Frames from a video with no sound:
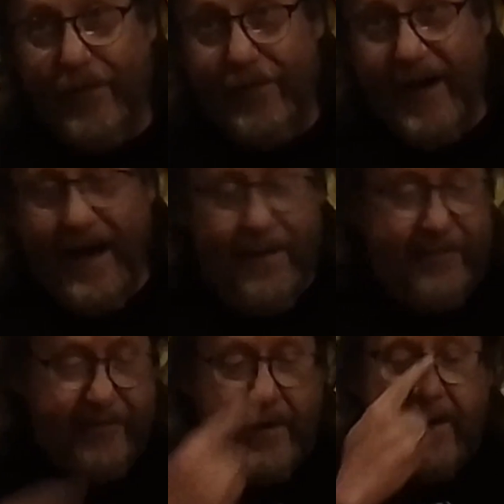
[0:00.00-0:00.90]
few times.
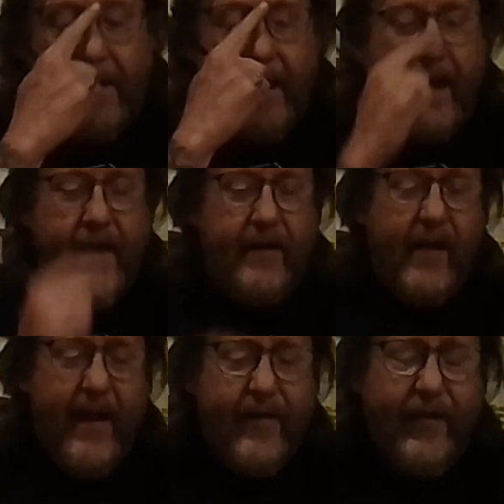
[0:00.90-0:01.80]
And a
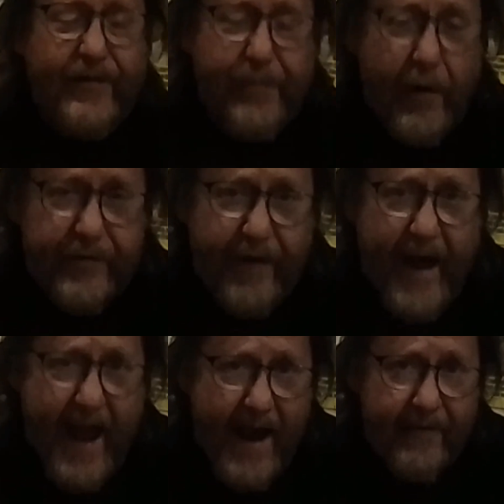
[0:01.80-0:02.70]
lot of these books
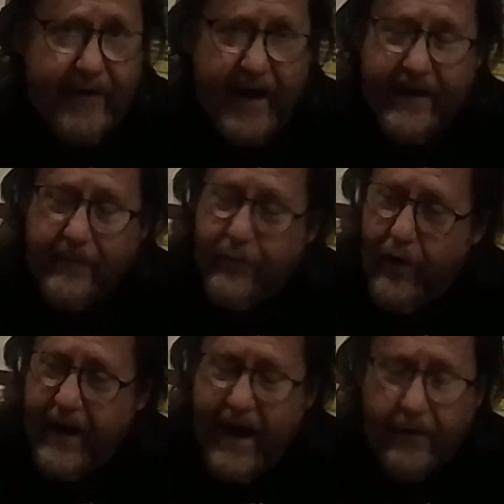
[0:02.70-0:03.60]
I have and I can
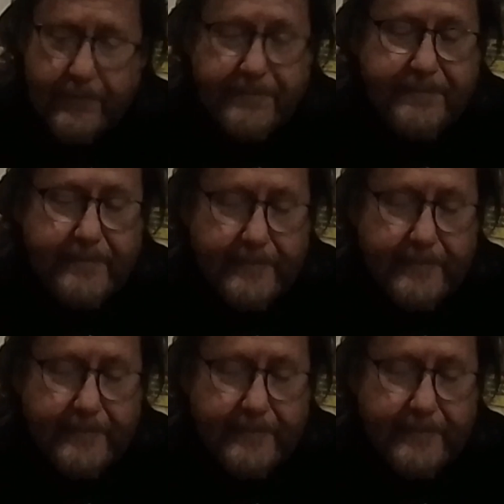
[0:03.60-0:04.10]
bring out.